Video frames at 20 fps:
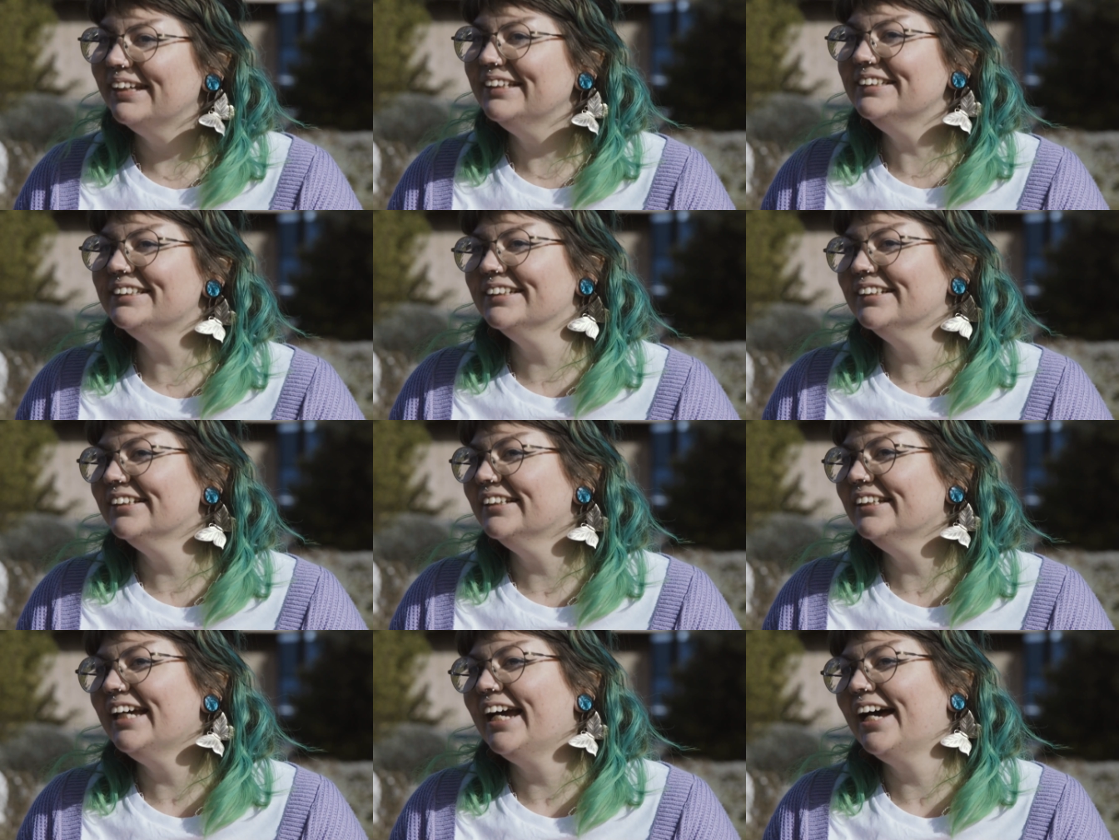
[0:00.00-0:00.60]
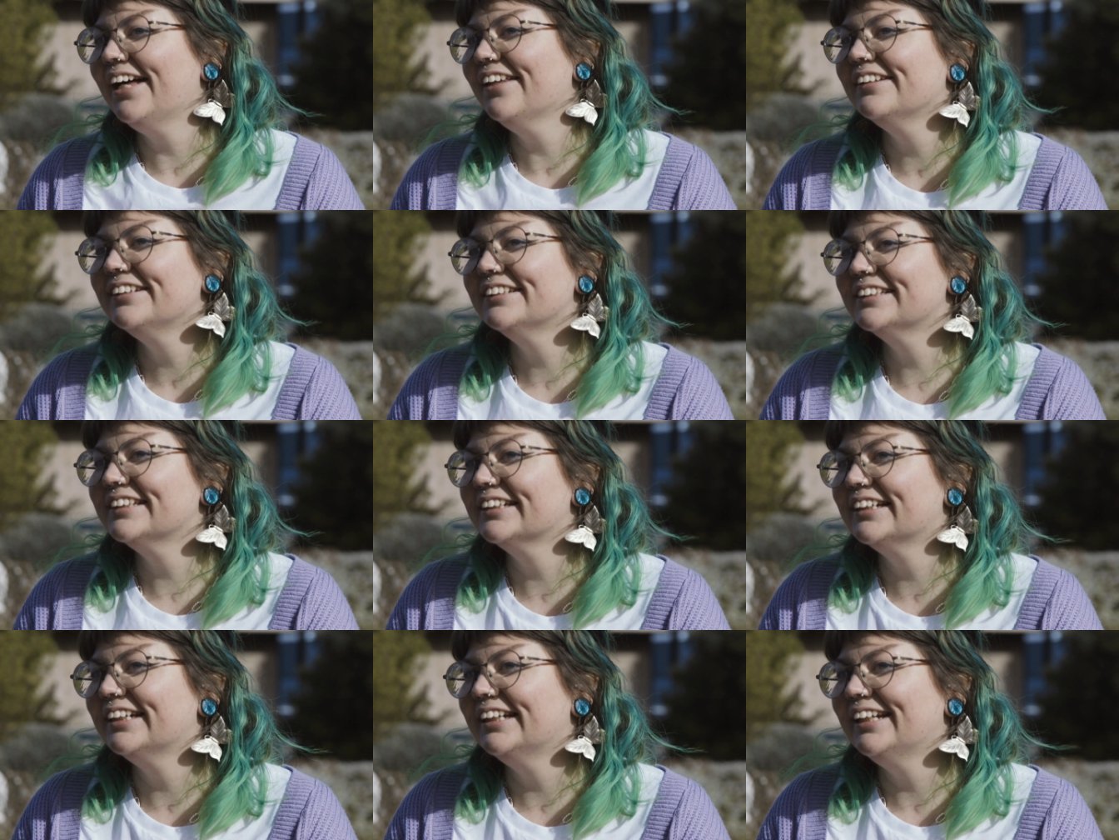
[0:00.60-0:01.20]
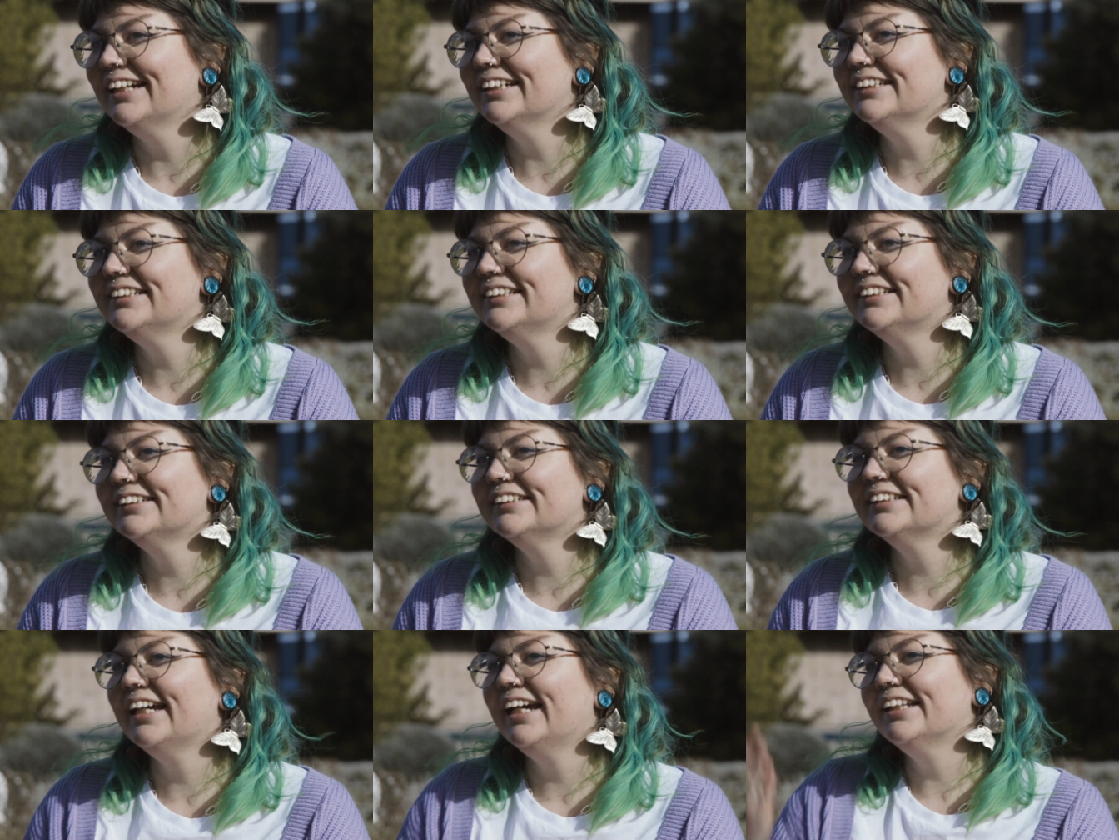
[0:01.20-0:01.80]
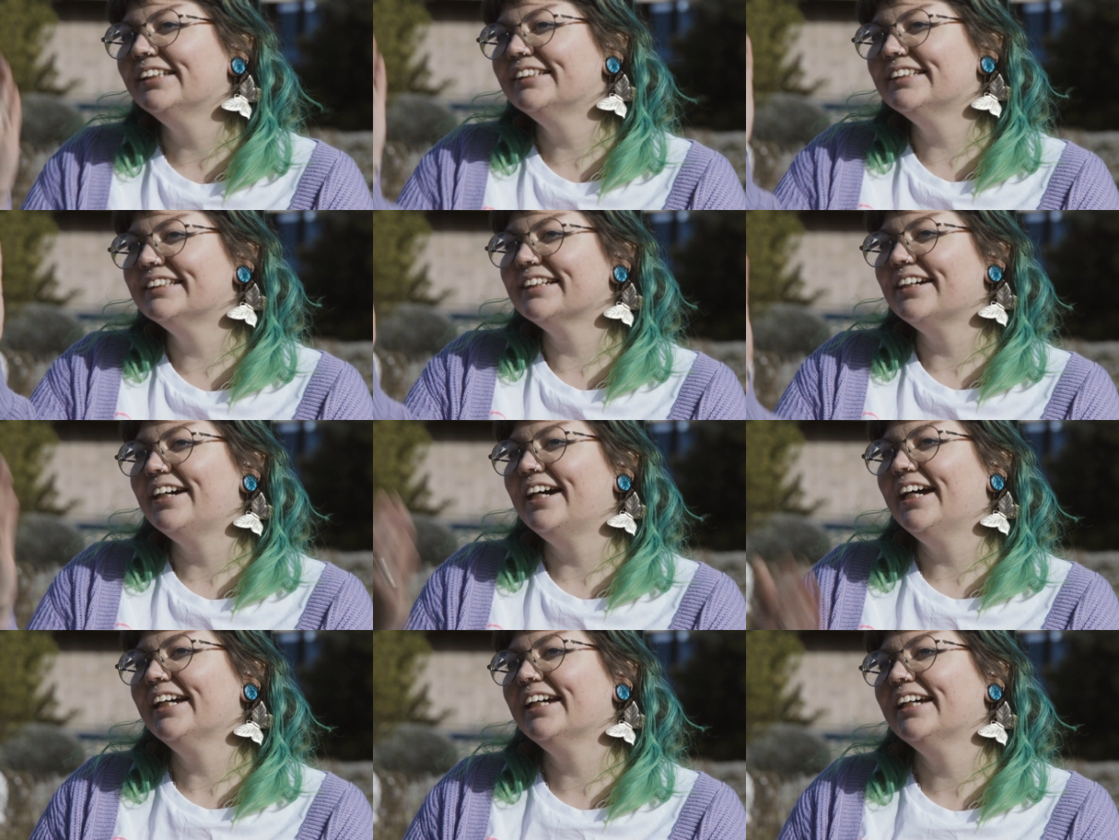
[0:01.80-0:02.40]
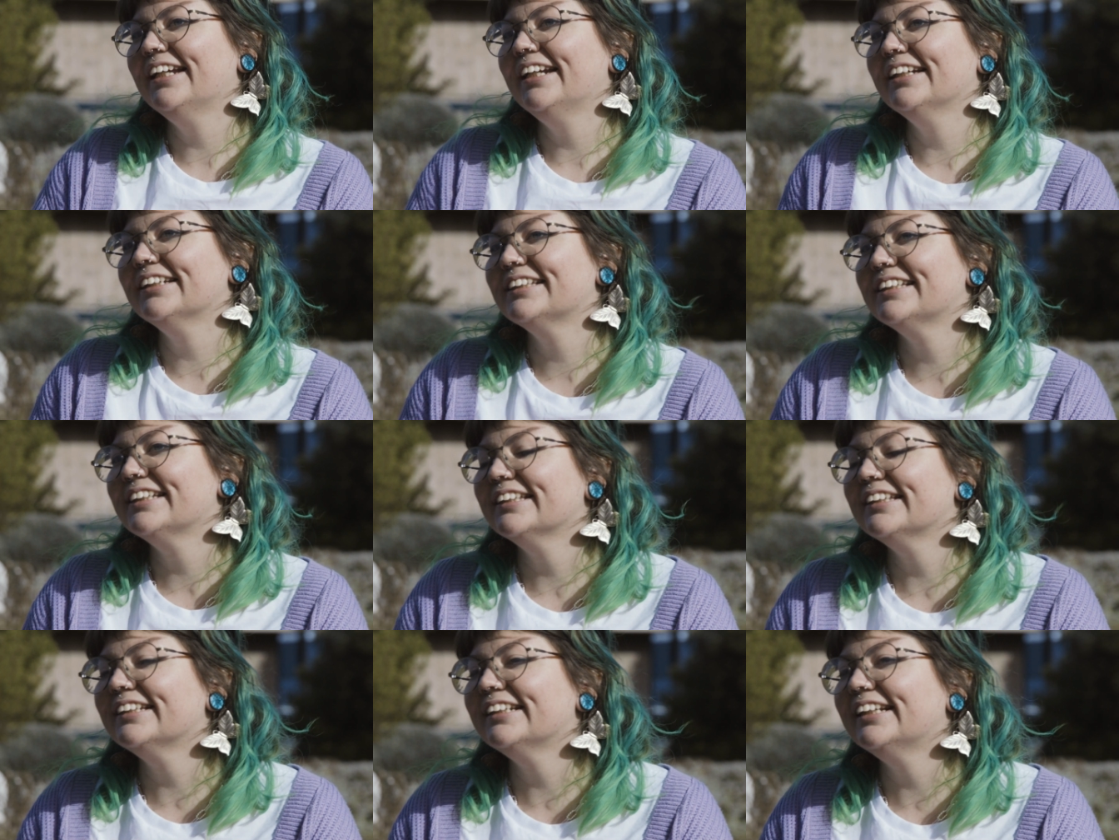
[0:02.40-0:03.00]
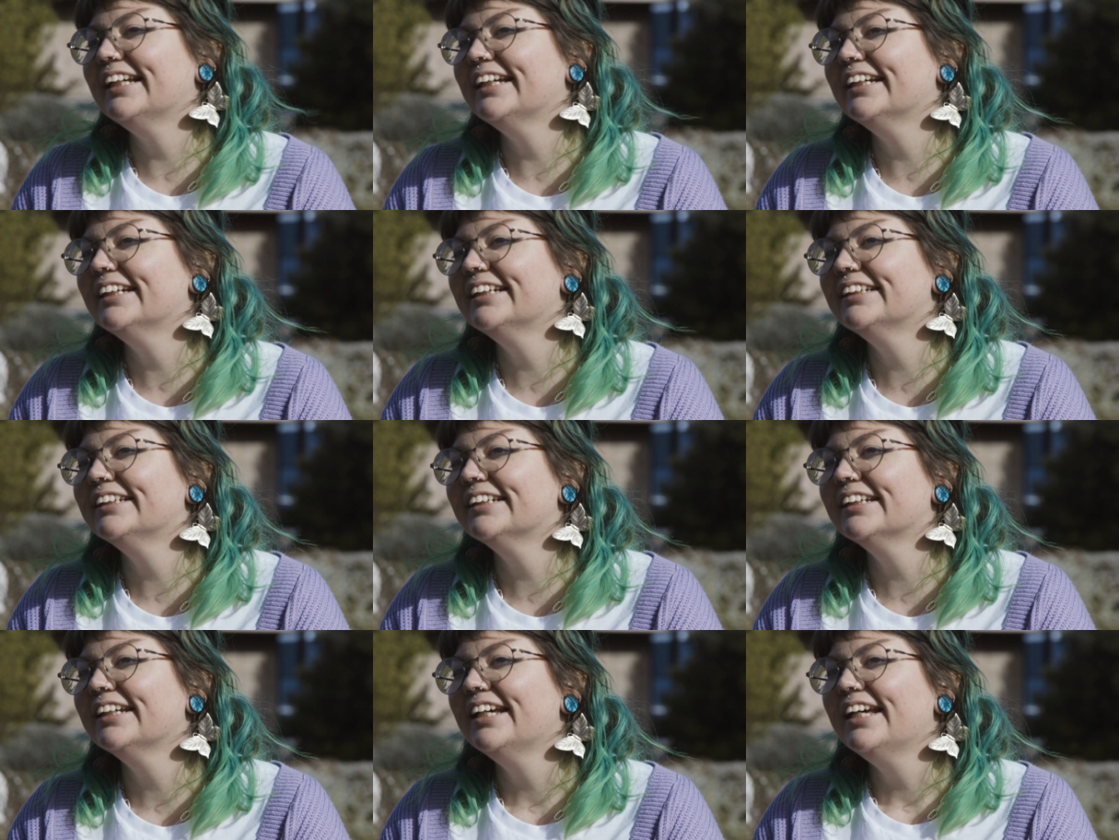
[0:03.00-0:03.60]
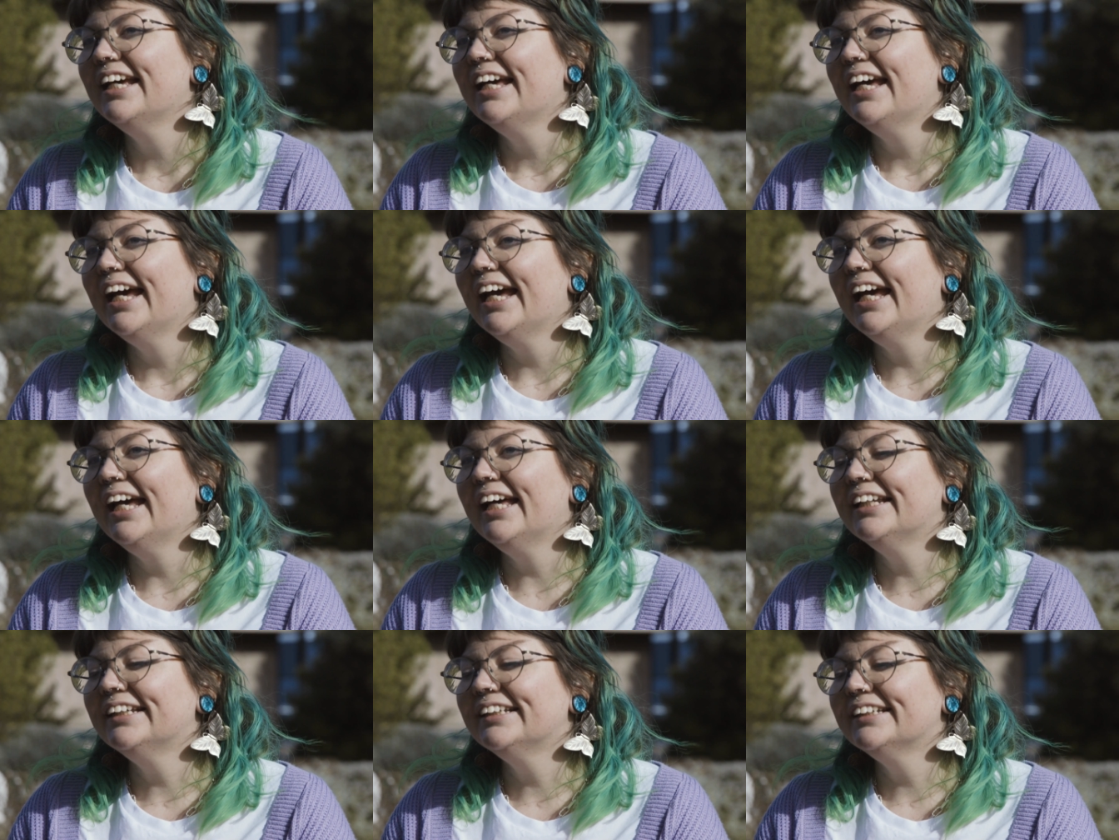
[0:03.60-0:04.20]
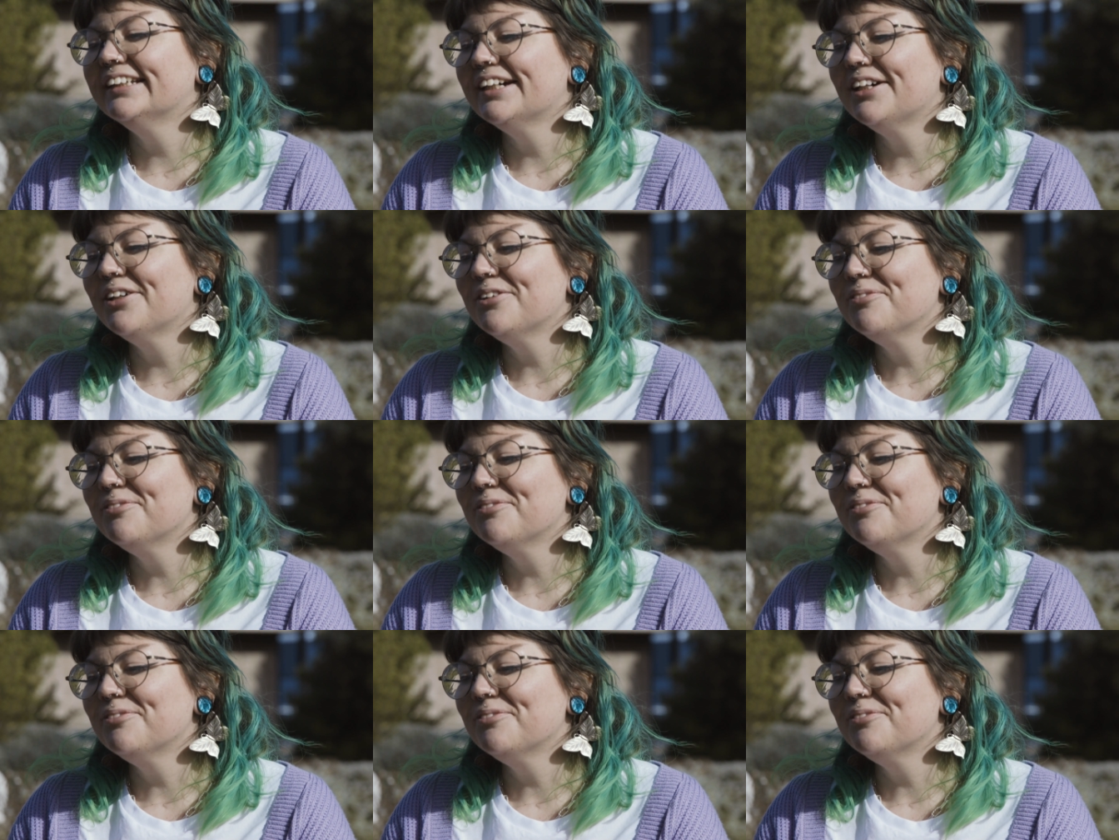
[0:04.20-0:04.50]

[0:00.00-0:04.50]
basically how things are connected, how the sky connects to the land, and